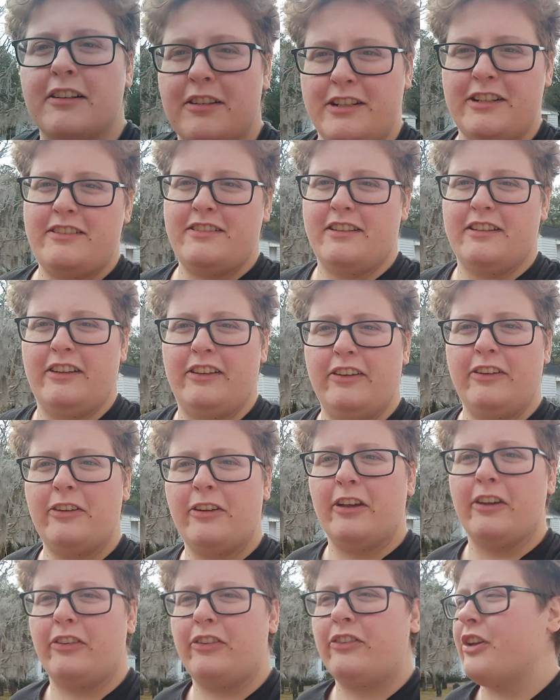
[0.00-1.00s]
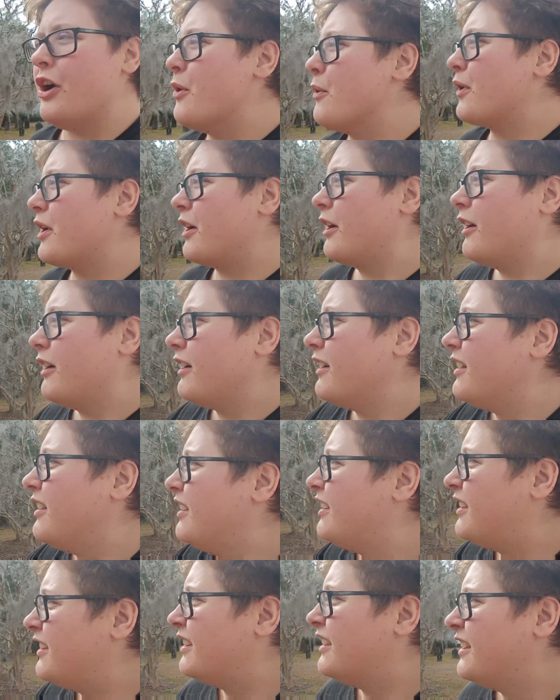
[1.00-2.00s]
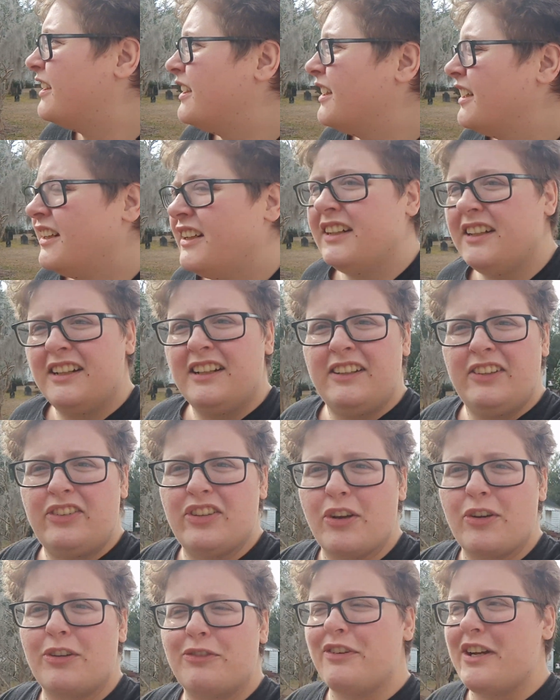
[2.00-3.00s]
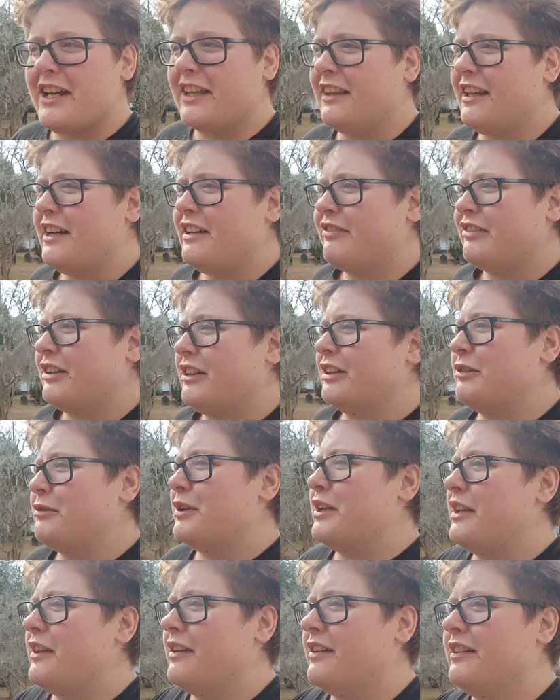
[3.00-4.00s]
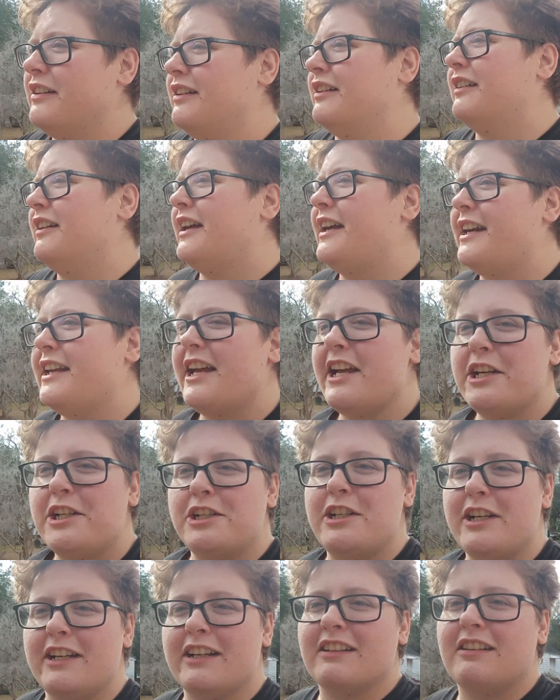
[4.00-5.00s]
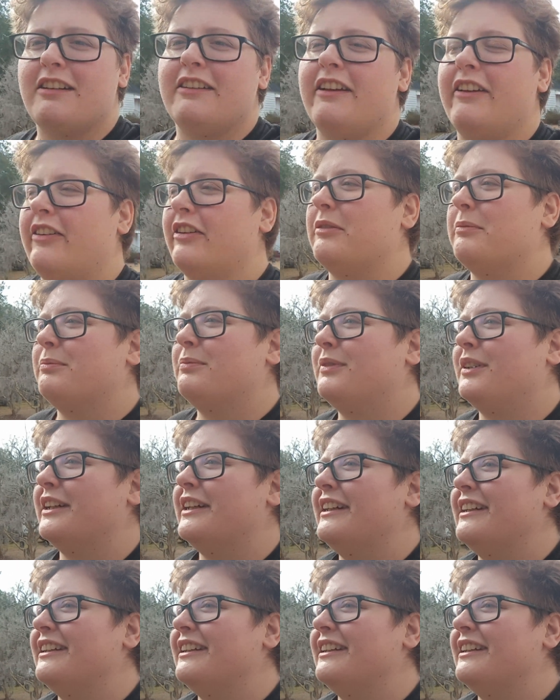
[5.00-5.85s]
just a stoner van lifer with ADHD and autism.